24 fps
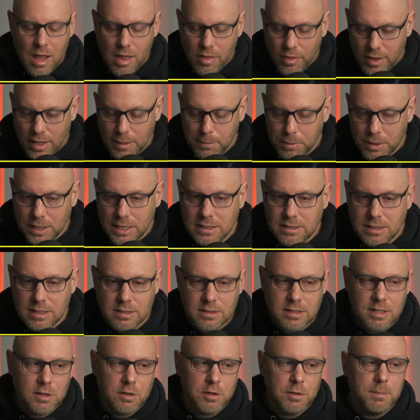then please
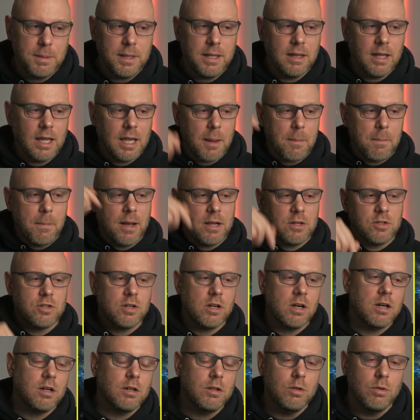consider to be like
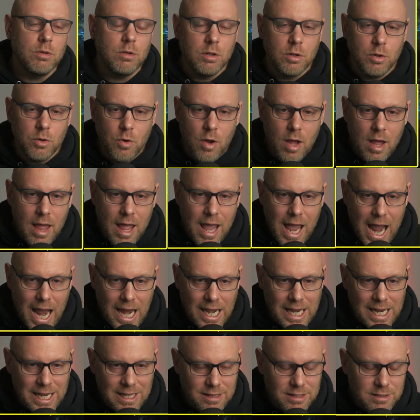Bashar Lulu and
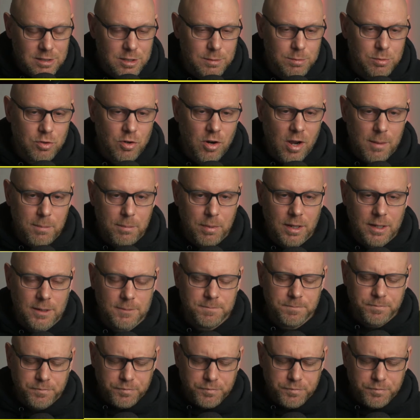hit the subscribe button